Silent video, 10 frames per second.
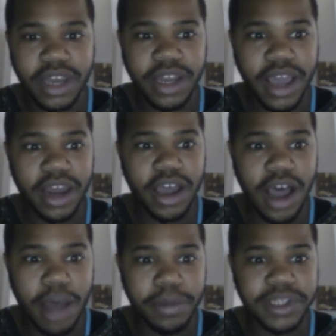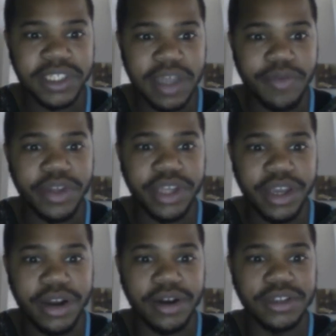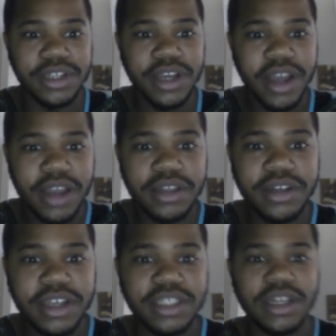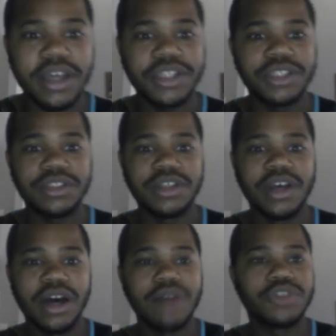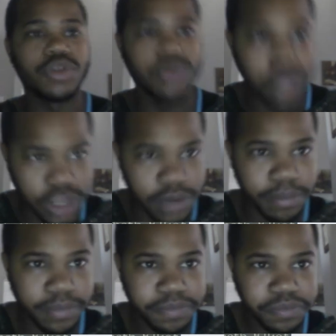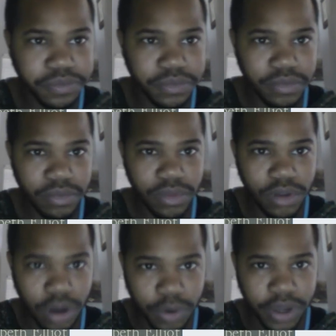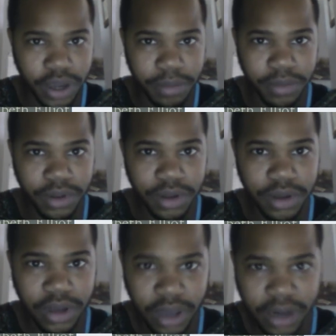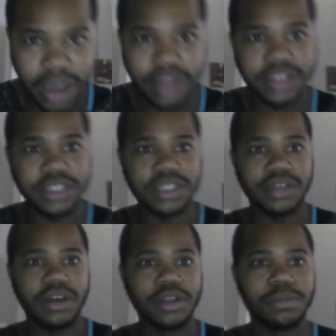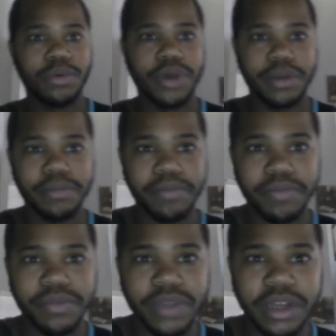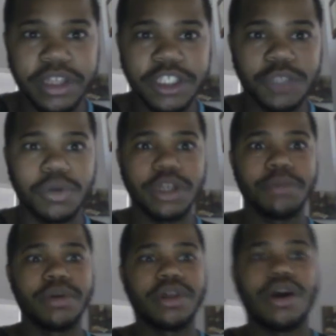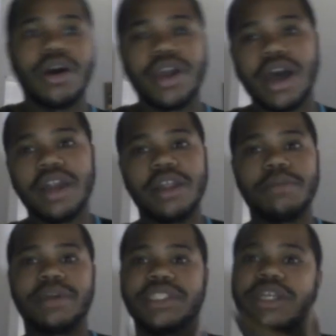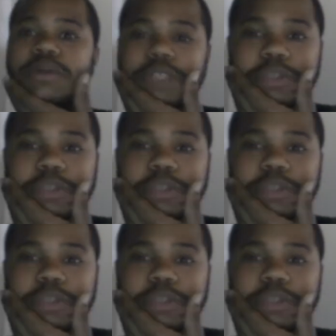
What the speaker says: that he had accomplished 70 years in the desolations of Jerusalem. Okay? Now, this is another point, and this is what the brother Ariala and myself